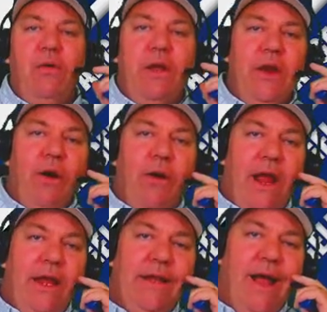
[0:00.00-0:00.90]

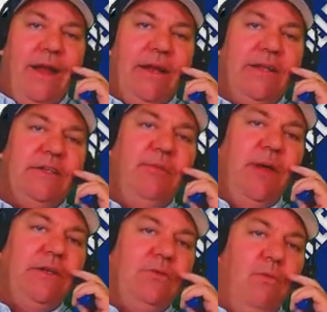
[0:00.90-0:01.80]
ERA, 9 innings pitched,